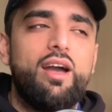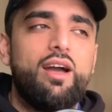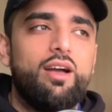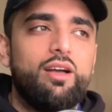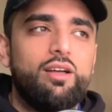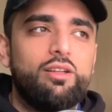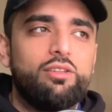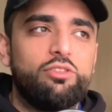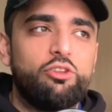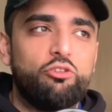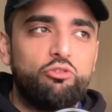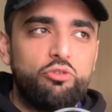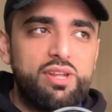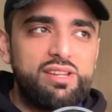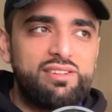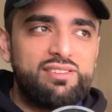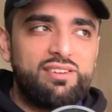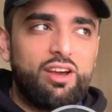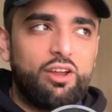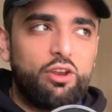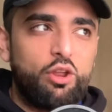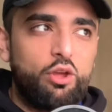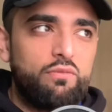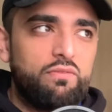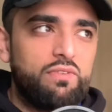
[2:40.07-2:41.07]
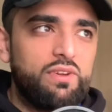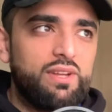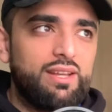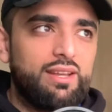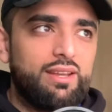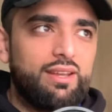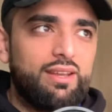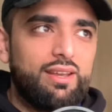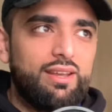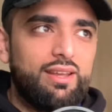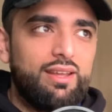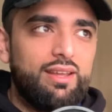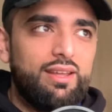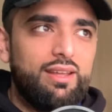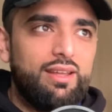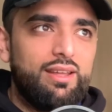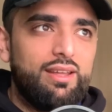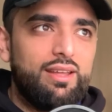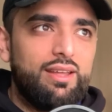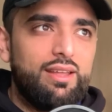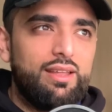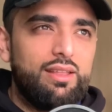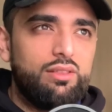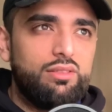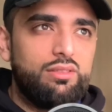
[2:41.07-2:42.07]
the reason I don't think
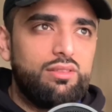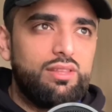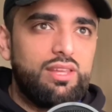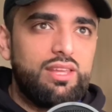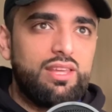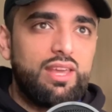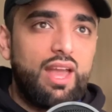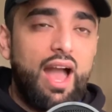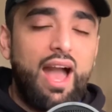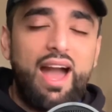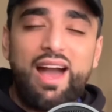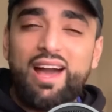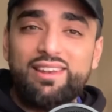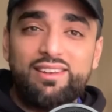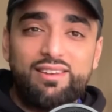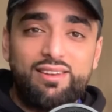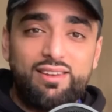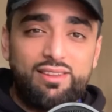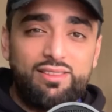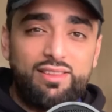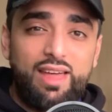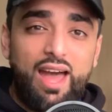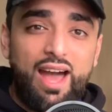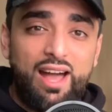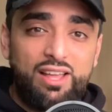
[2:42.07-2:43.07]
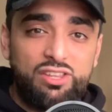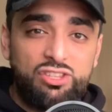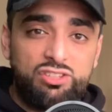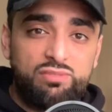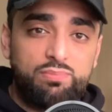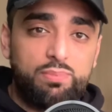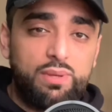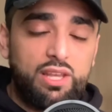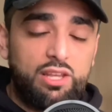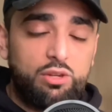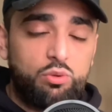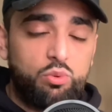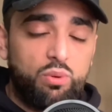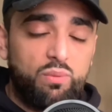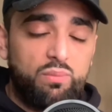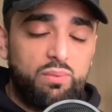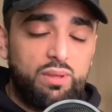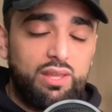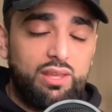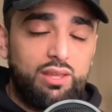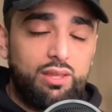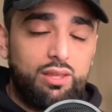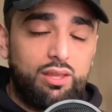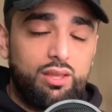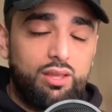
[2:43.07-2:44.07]
the hand speed will
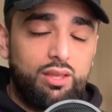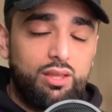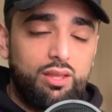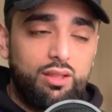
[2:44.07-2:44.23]
be